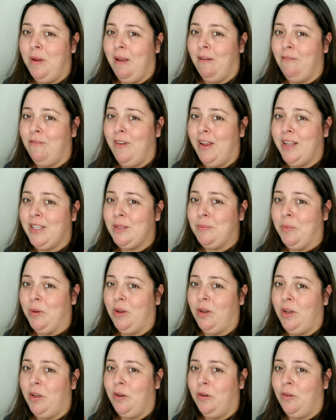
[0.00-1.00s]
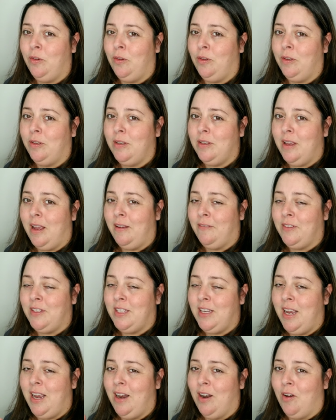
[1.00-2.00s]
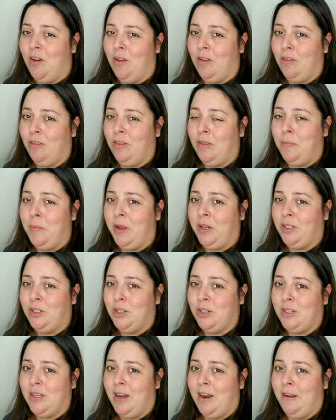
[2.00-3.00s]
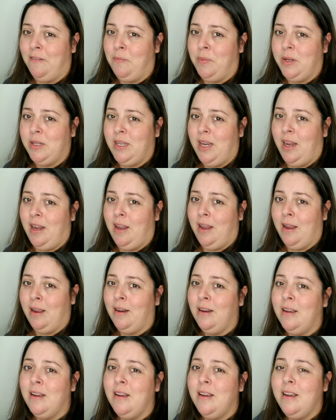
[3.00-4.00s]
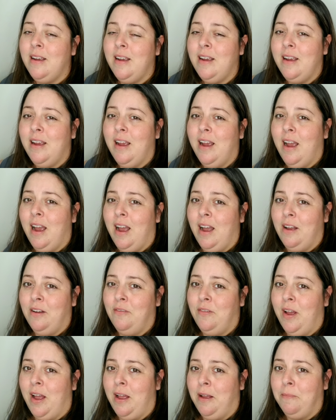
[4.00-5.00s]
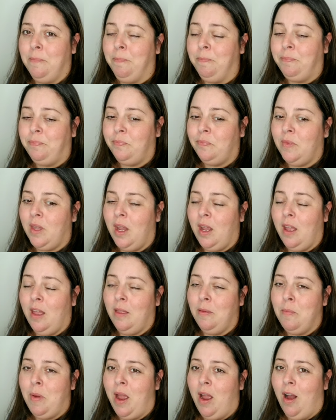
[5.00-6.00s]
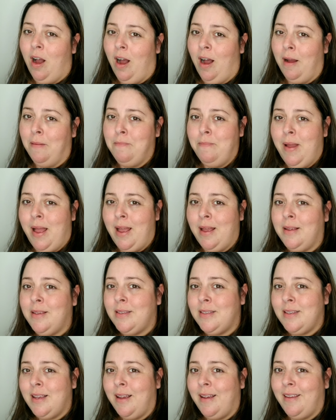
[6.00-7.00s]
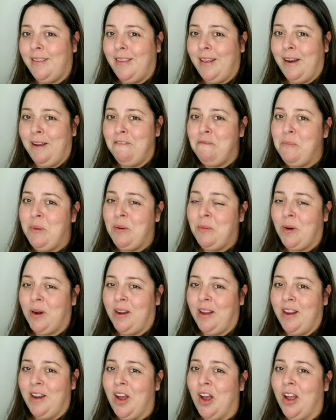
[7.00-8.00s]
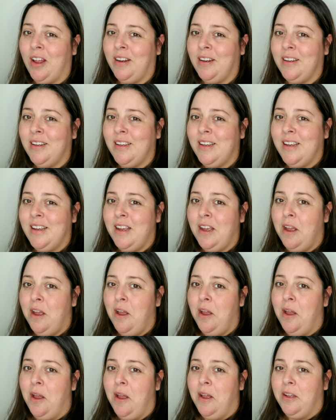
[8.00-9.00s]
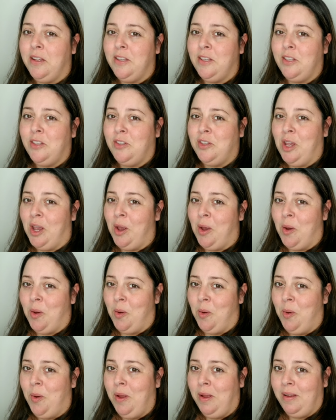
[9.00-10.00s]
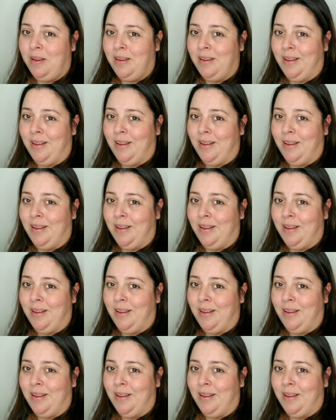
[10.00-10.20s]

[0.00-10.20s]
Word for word: me on Facebook, you'll have seen all the pictures that I've been taking of um, my hot mess that I've been working on. So